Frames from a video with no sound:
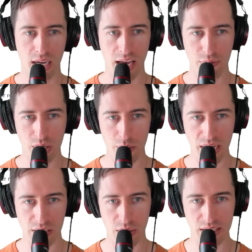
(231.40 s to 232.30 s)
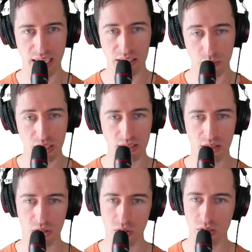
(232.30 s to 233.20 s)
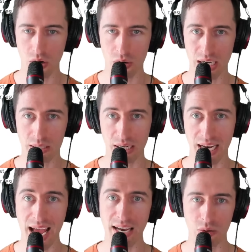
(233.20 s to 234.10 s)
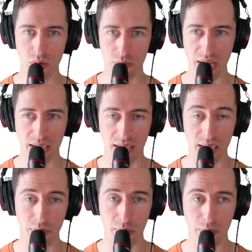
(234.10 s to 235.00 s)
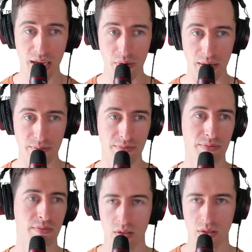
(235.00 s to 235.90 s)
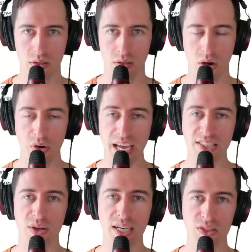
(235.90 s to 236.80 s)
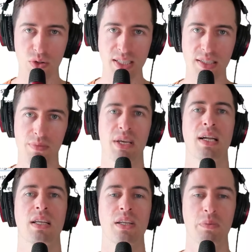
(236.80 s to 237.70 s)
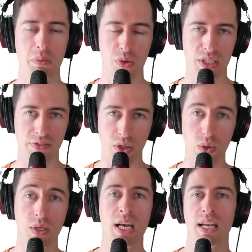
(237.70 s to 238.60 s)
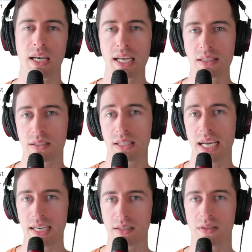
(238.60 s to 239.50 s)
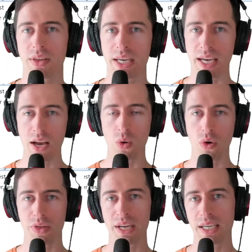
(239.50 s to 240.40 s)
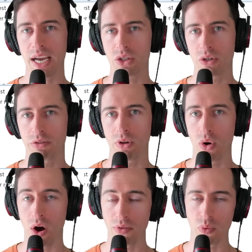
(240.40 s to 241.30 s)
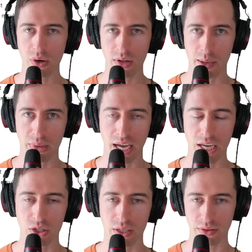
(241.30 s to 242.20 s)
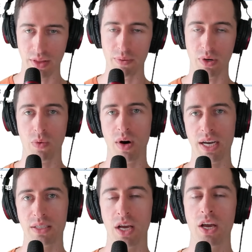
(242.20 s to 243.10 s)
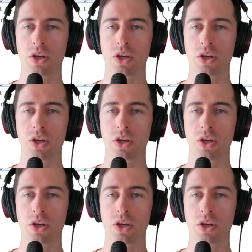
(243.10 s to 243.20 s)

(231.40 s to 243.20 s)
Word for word: and if we go back to our test, we can see the new code has been added automatically by Playwright. Okay, so let's try something a little bit more difficult. Let's test the authentication flow of a real application that requires